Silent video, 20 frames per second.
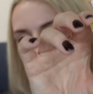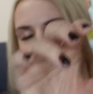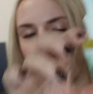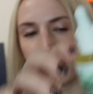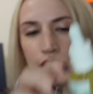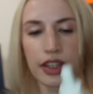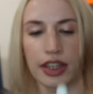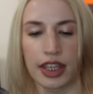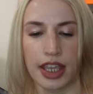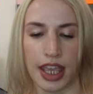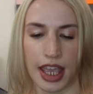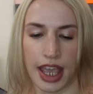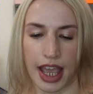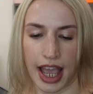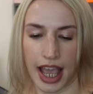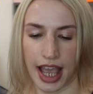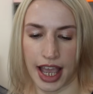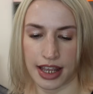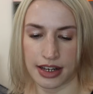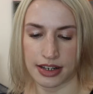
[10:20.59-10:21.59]
oil
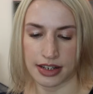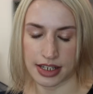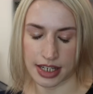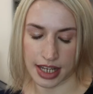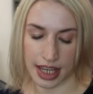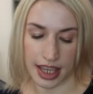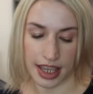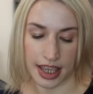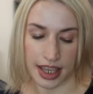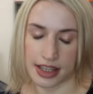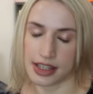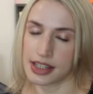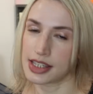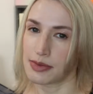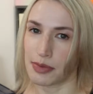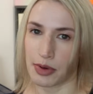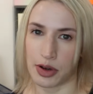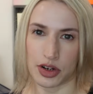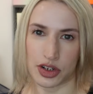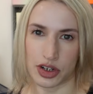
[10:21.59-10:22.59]
and it
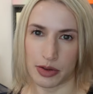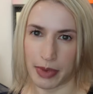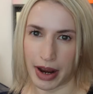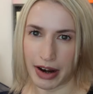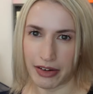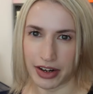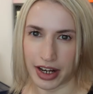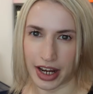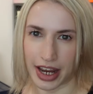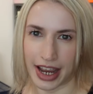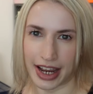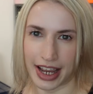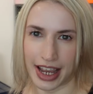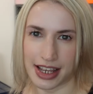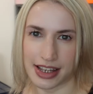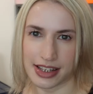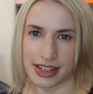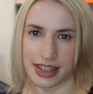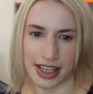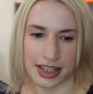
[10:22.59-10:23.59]
supports your barrier, I
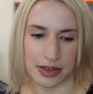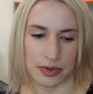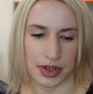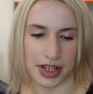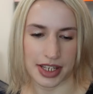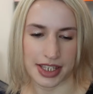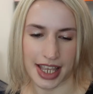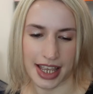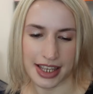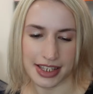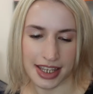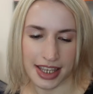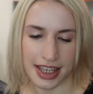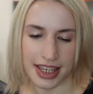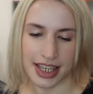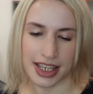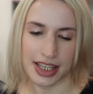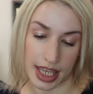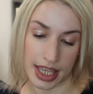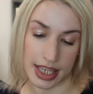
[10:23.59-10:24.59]
guess that's what it says.
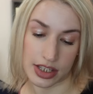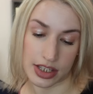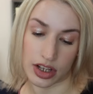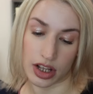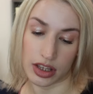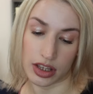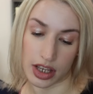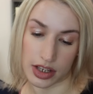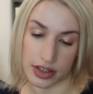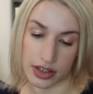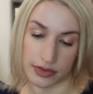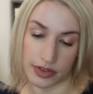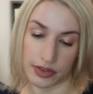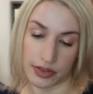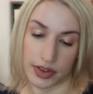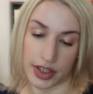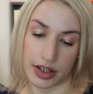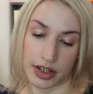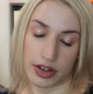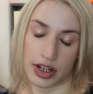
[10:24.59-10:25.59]
It's got lots of
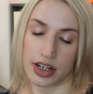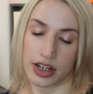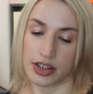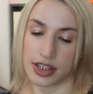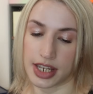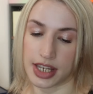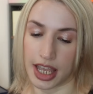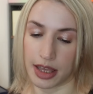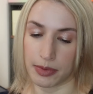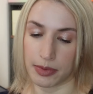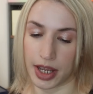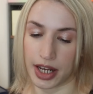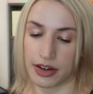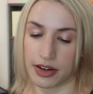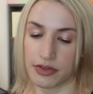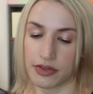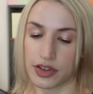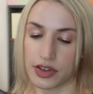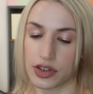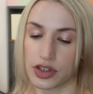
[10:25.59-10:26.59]
lovely ingredients to help kind
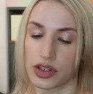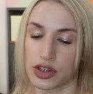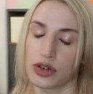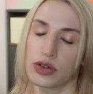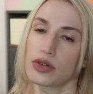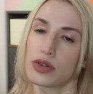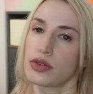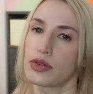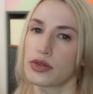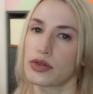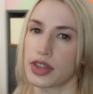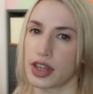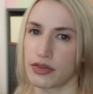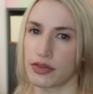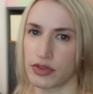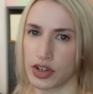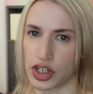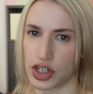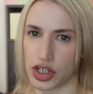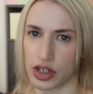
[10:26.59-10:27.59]
of soothe
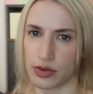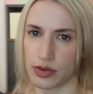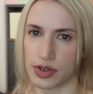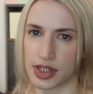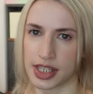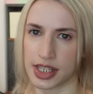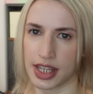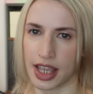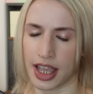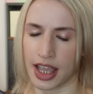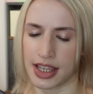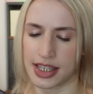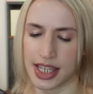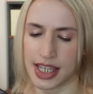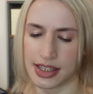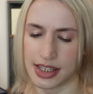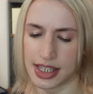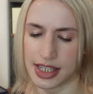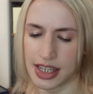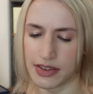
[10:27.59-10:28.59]
and reduce
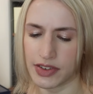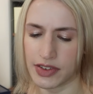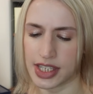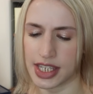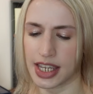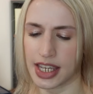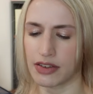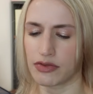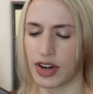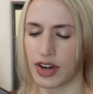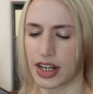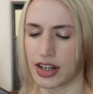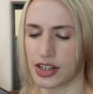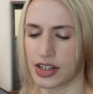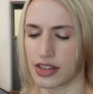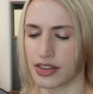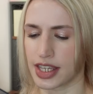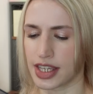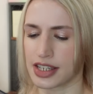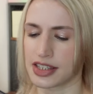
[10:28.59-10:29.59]
sensitivity and
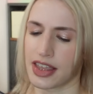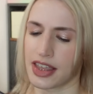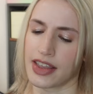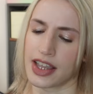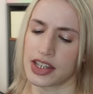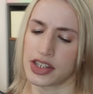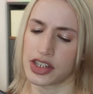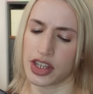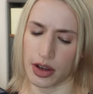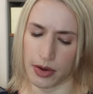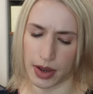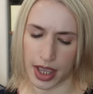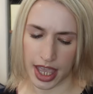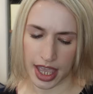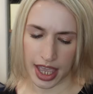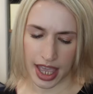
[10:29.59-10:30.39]
redness and things like that. So